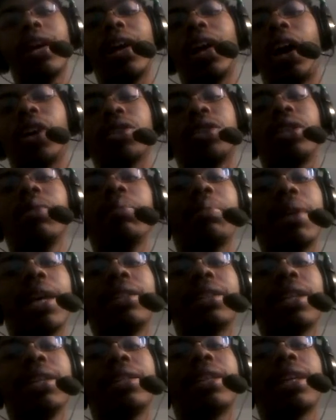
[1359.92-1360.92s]
Oshima
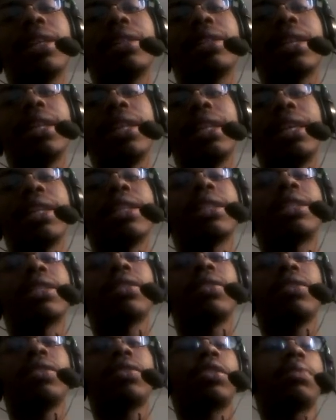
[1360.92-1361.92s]
basically says he
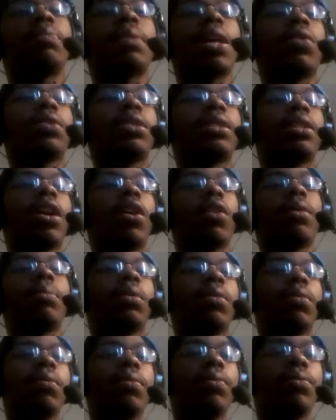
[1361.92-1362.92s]
smells
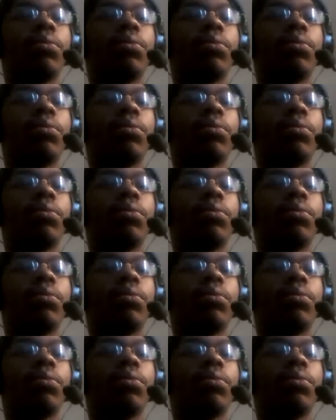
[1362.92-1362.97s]
terrible,